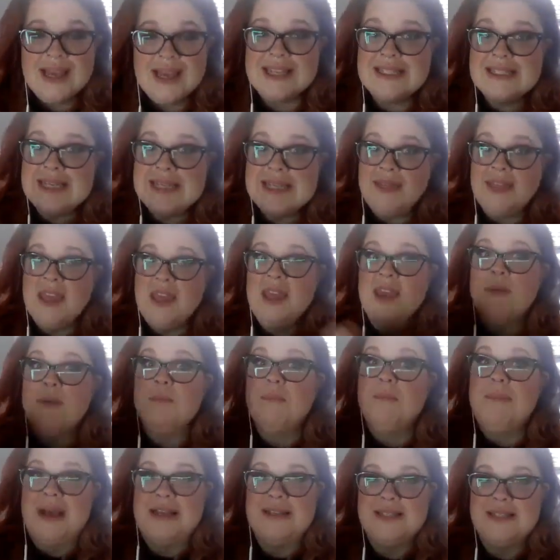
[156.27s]
It's not the
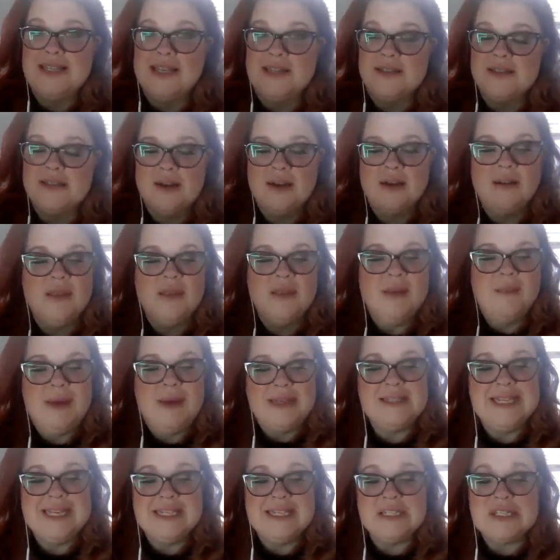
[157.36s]
best answer. The
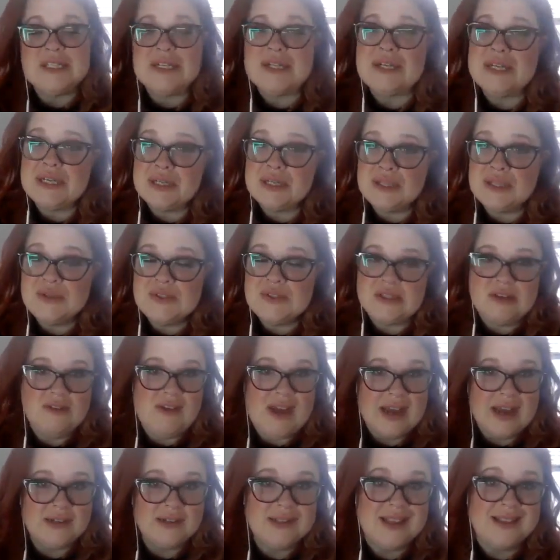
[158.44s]
best answer includes the
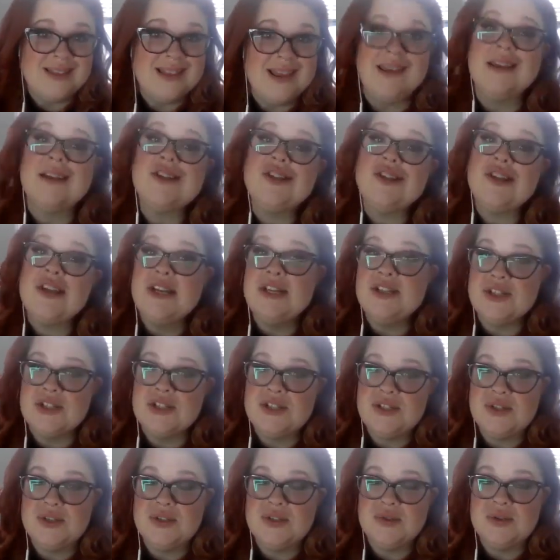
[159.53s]
fact that they can change
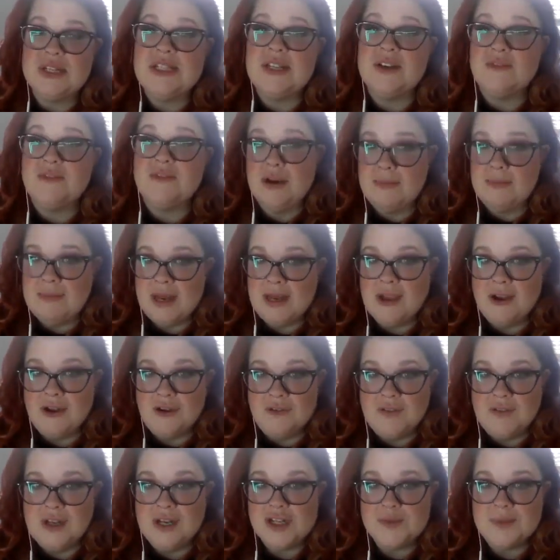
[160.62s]
into a different Medicare
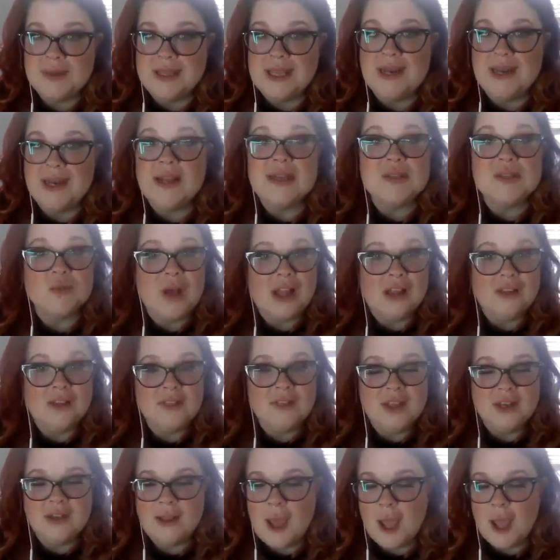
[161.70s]
Advantage plan as well if
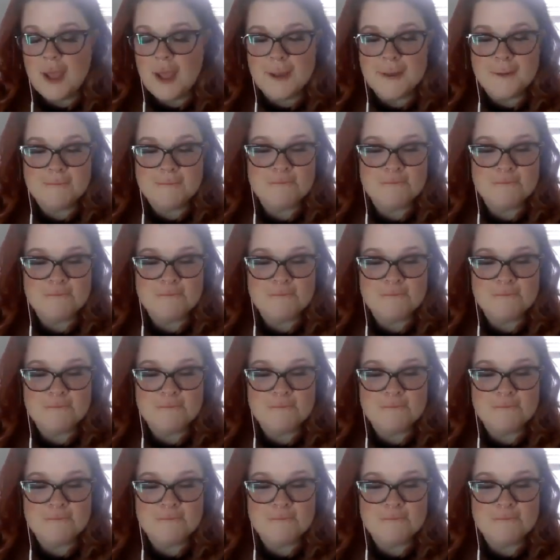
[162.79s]
they'd like.